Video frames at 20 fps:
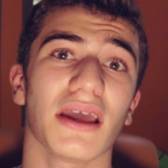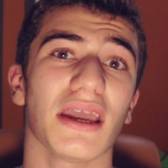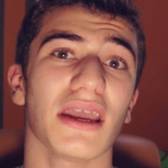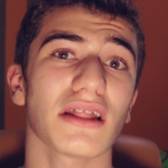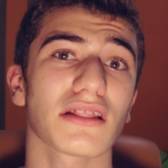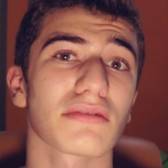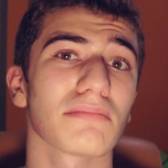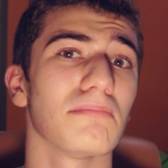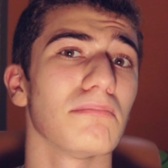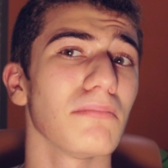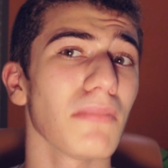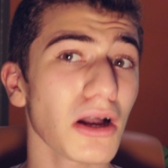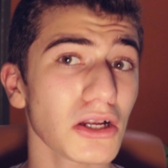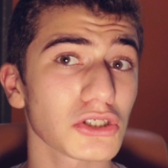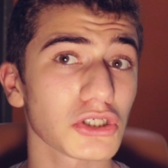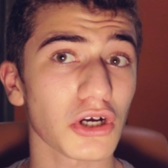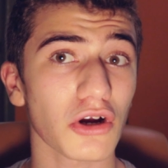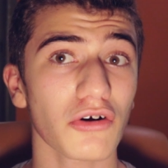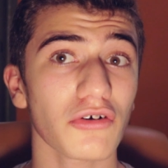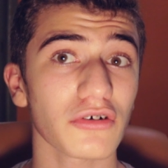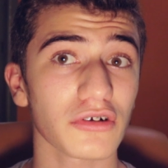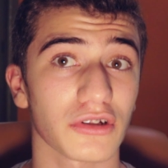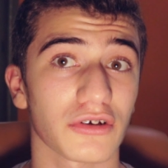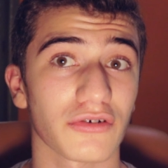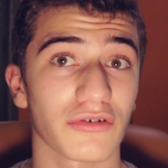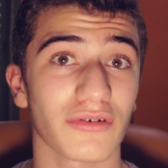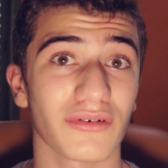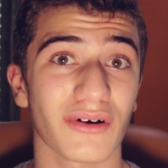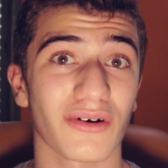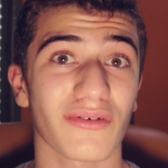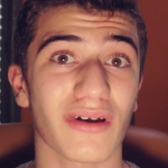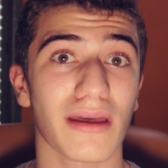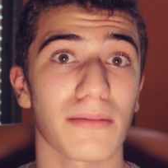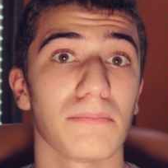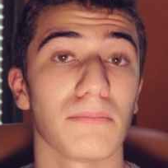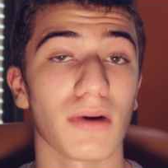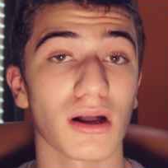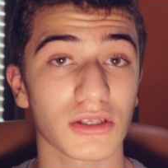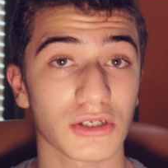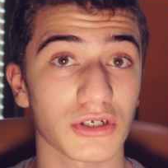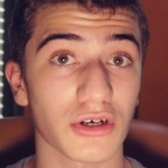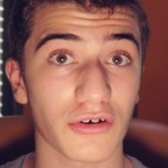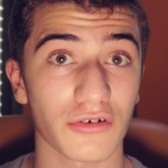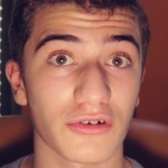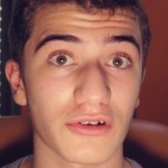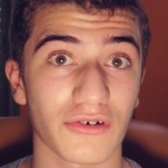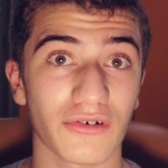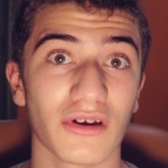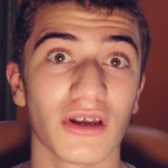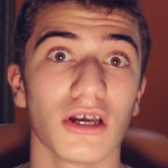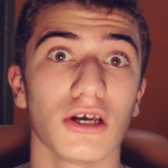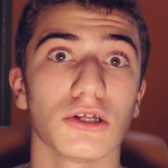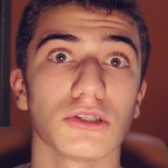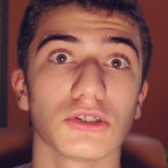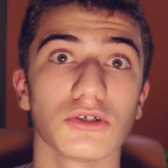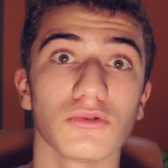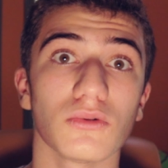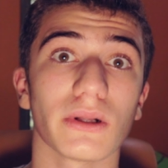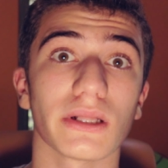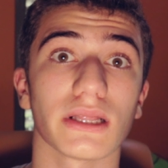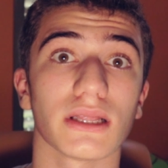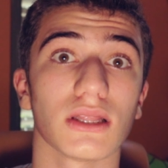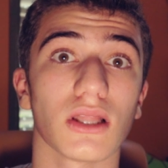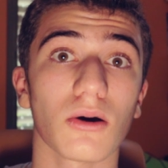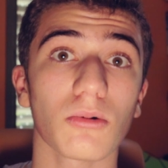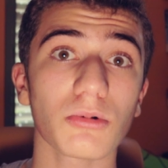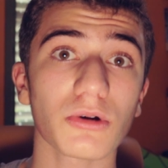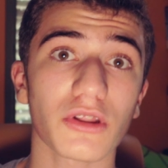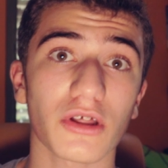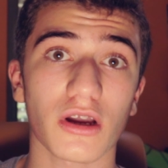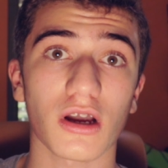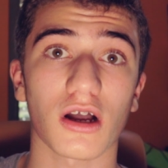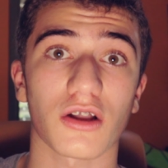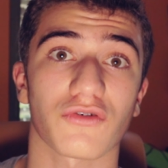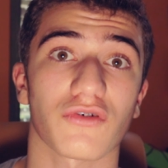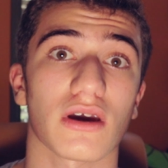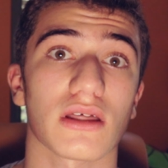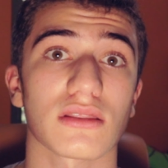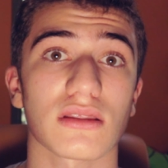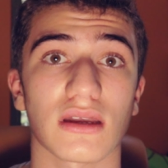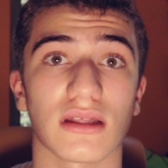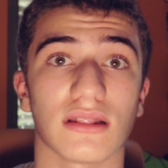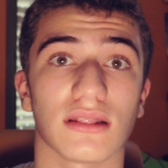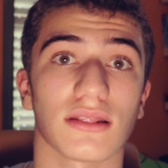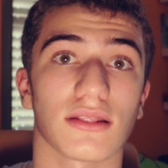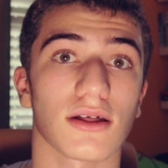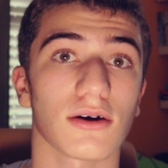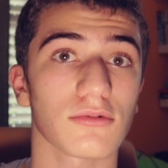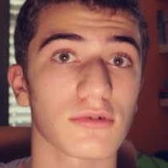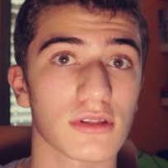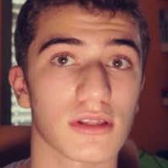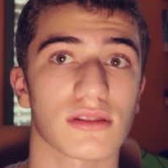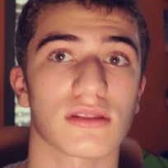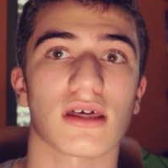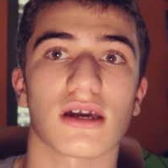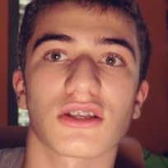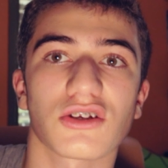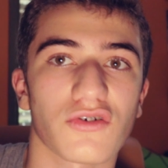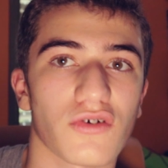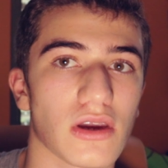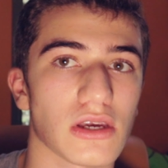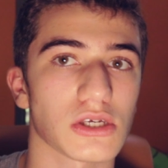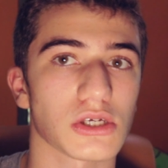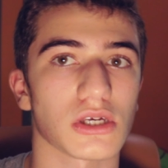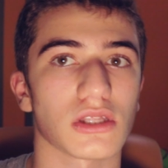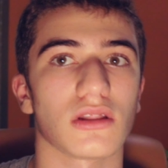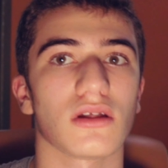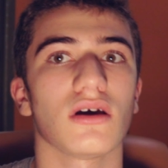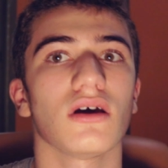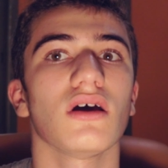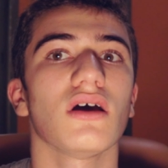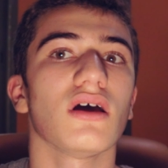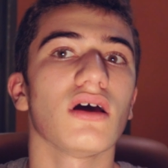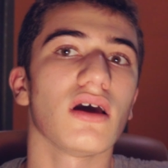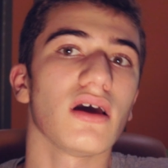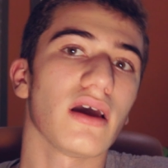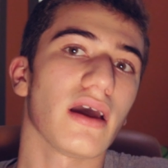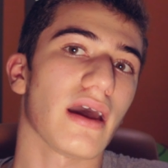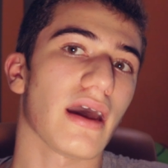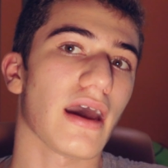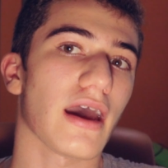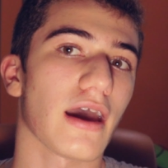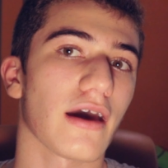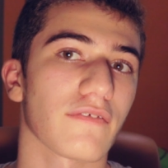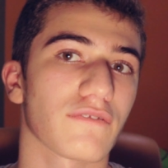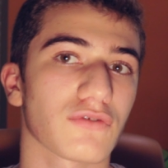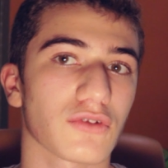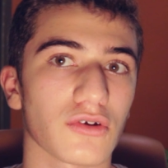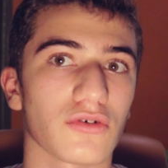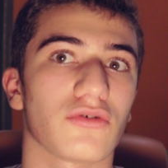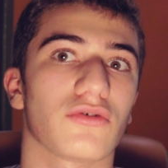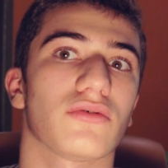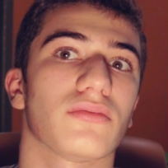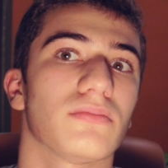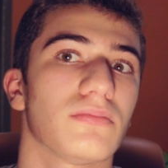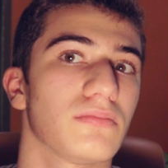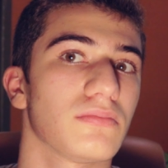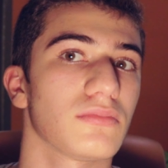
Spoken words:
It's much harder to lower the contrast and lower the saturation after,